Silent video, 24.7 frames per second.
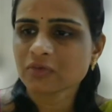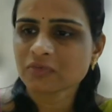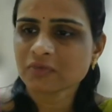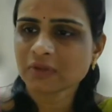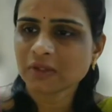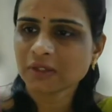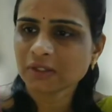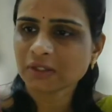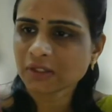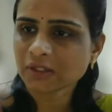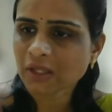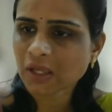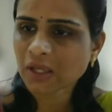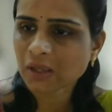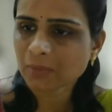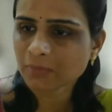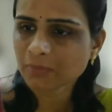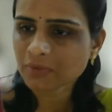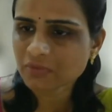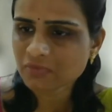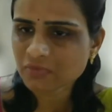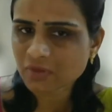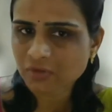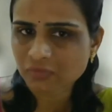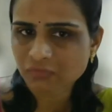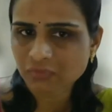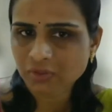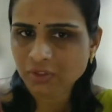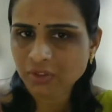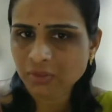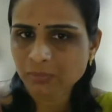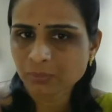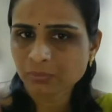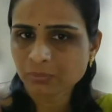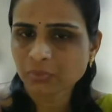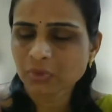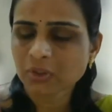the eating habits are
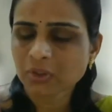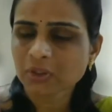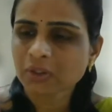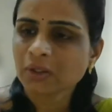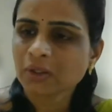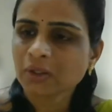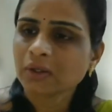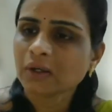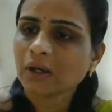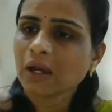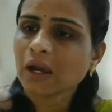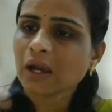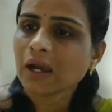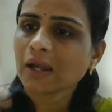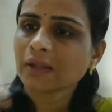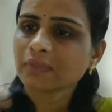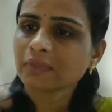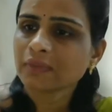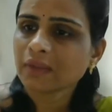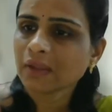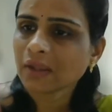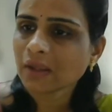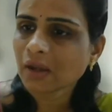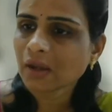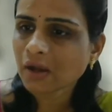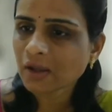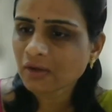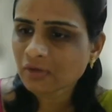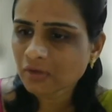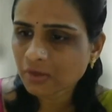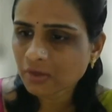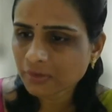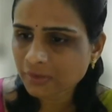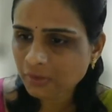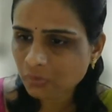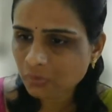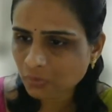very poor, and they
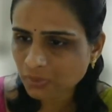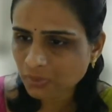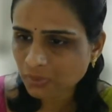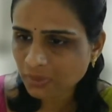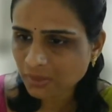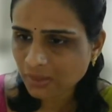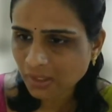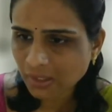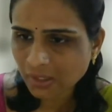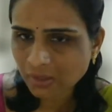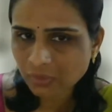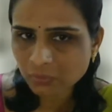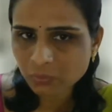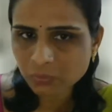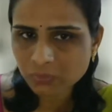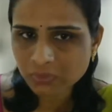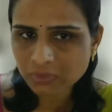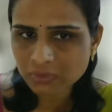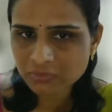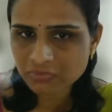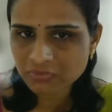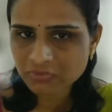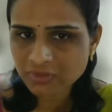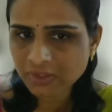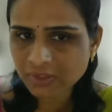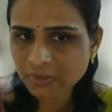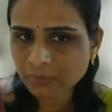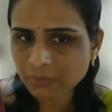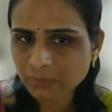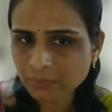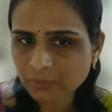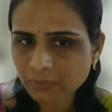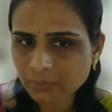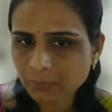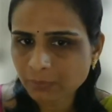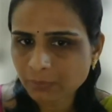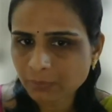equally have sleep
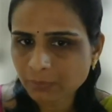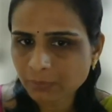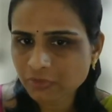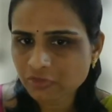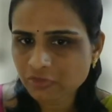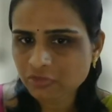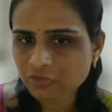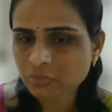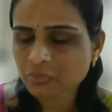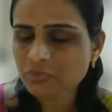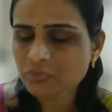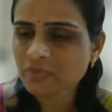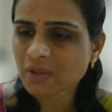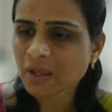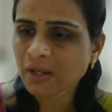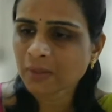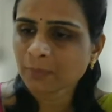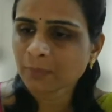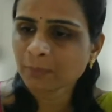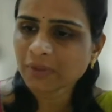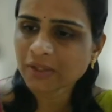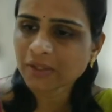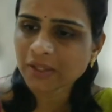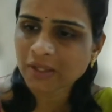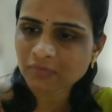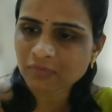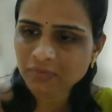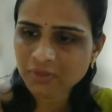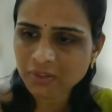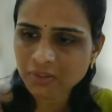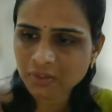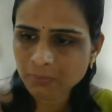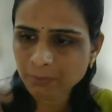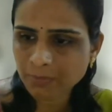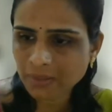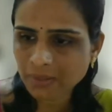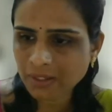issues and
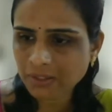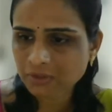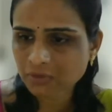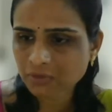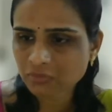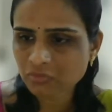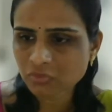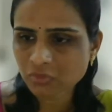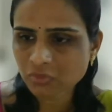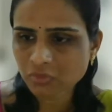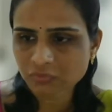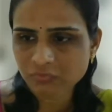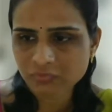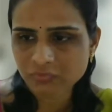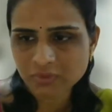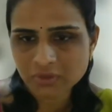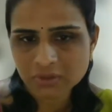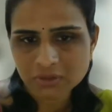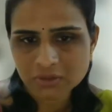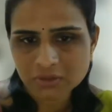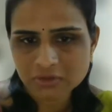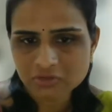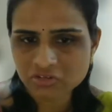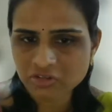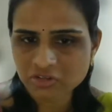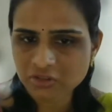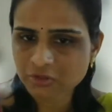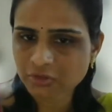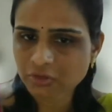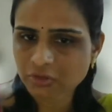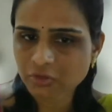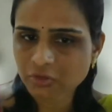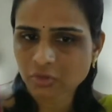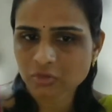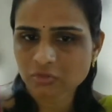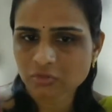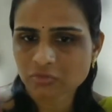behavioral patterns of the children
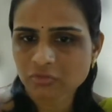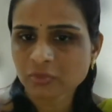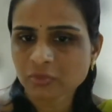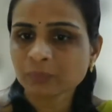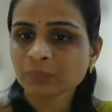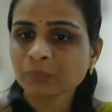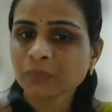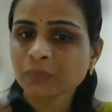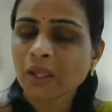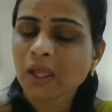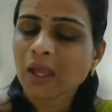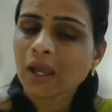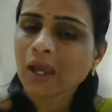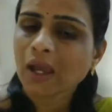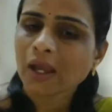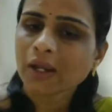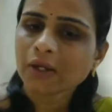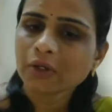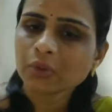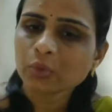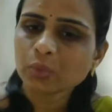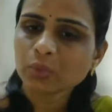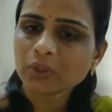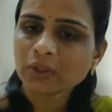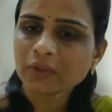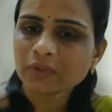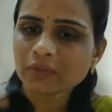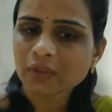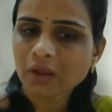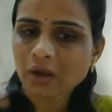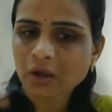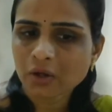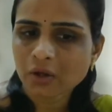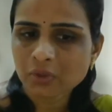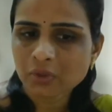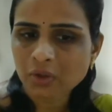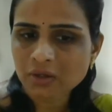also. And during the
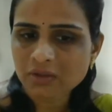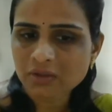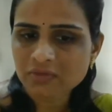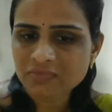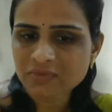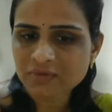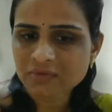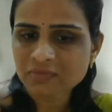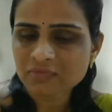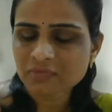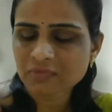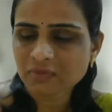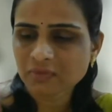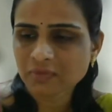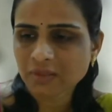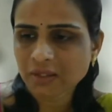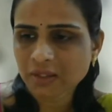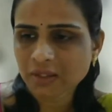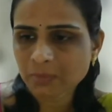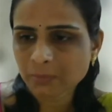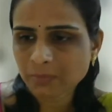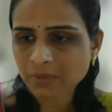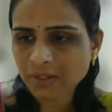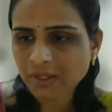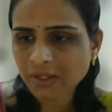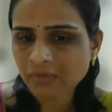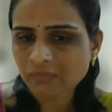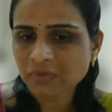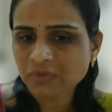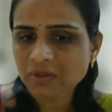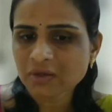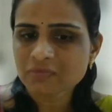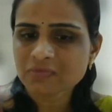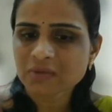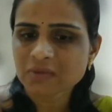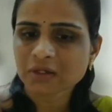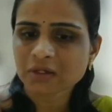adolescence, their
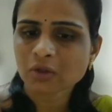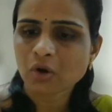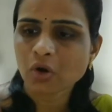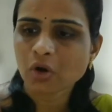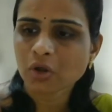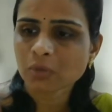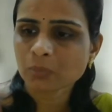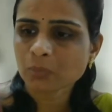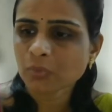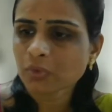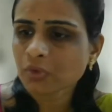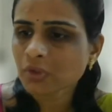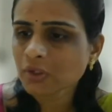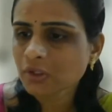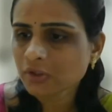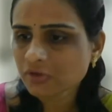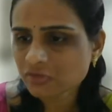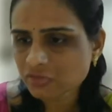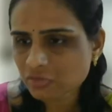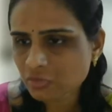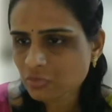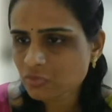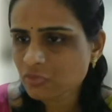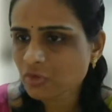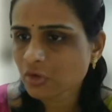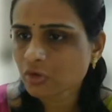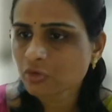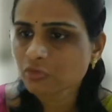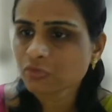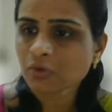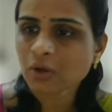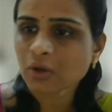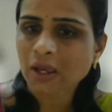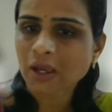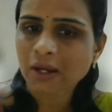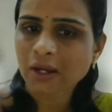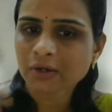behaviors and hormonal issues also
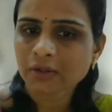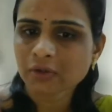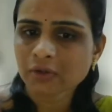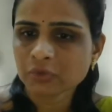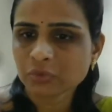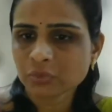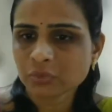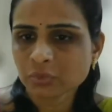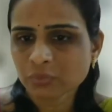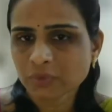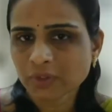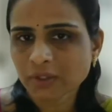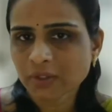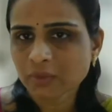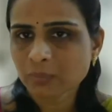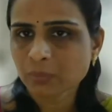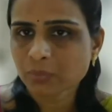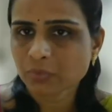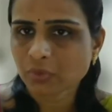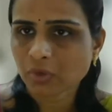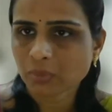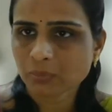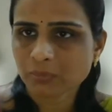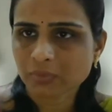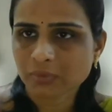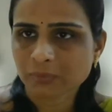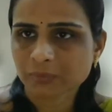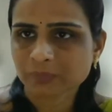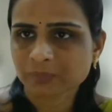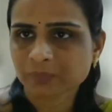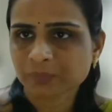add on to their problem.